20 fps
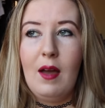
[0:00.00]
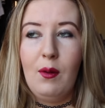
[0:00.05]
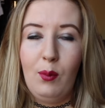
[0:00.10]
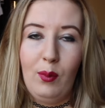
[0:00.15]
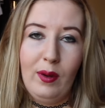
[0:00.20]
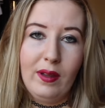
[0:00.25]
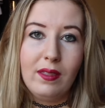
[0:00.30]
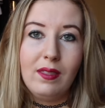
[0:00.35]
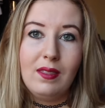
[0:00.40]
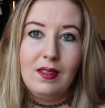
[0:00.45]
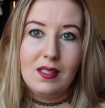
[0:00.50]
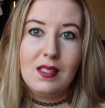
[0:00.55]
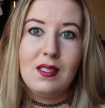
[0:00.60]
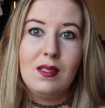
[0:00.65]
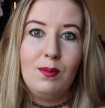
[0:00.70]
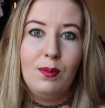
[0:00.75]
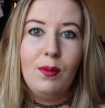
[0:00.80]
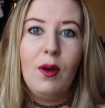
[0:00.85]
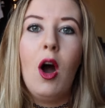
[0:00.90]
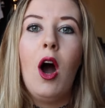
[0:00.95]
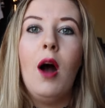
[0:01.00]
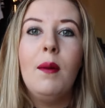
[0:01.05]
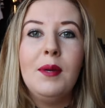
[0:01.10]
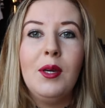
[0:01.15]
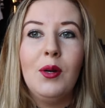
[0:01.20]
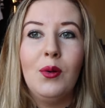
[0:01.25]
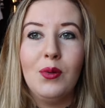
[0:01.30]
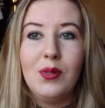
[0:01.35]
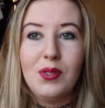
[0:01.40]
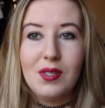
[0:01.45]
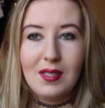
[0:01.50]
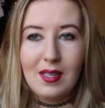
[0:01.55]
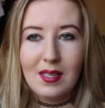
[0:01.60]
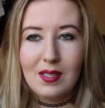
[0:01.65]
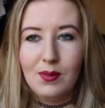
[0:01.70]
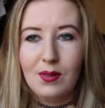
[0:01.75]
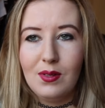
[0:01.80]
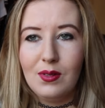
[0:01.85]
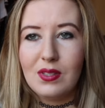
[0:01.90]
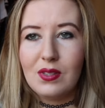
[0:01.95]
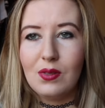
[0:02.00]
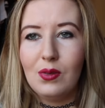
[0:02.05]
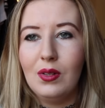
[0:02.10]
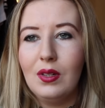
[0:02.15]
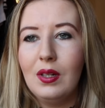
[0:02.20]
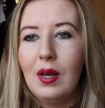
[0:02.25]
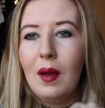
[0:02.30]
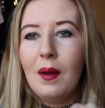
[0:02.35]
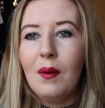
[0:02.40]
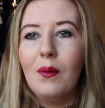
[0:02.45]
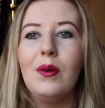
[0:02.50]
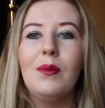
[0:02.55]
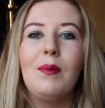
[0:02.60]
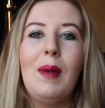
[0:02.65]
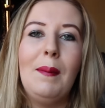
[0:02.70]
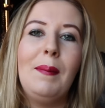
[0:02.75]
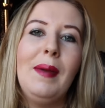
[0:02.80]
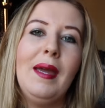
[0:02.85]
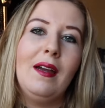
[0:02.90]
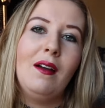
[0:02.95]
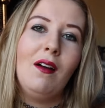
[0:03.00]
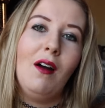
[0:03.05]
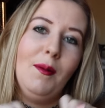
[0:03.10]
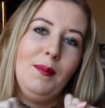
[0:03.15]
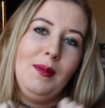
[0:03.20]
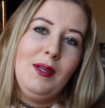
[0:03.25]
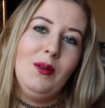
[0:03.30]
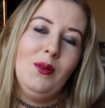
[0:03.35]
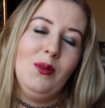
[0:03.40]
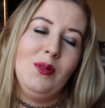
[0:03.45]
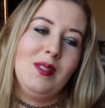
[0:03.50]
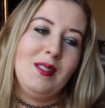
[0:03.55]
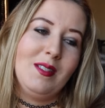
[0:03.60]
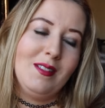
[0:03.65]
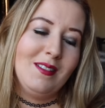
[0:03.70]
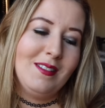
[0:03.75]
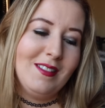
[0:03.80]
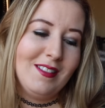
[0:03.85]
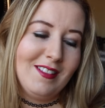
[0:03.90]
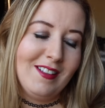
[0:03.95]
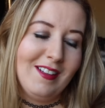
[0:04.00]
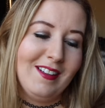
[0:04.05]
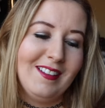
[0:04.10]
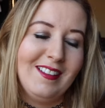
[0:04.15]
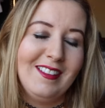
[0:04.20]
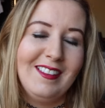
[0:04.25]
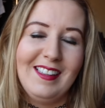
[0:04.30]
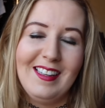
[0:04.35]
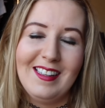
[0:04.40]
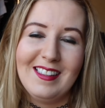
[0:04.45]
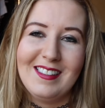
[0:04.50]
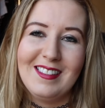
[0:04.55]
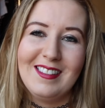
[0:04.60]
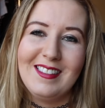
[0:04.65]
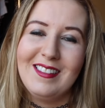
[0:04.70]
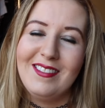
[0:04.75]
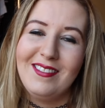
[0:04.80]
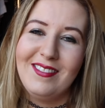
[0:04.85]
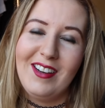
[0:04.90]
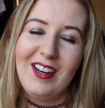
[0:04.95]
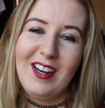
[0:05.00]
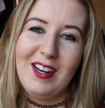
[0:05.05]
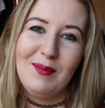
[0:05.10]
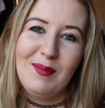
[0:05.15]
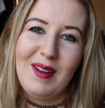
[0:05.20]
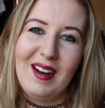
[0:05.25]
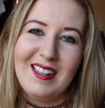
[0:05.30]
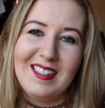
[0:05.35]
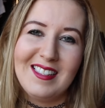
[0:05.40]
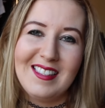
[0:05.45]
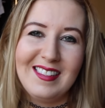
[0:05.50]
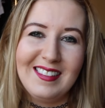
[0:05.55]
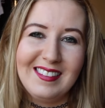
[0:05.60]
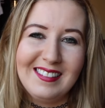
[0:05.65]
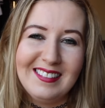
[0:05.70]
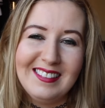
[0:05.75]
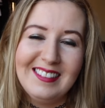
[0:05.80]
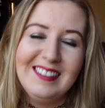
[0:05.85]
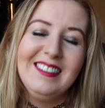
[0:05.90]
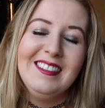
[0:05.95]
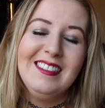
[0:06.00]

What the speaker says: with this hobby horse, that's what it was called, with my pink hobby horse. So yes, very embarrassing.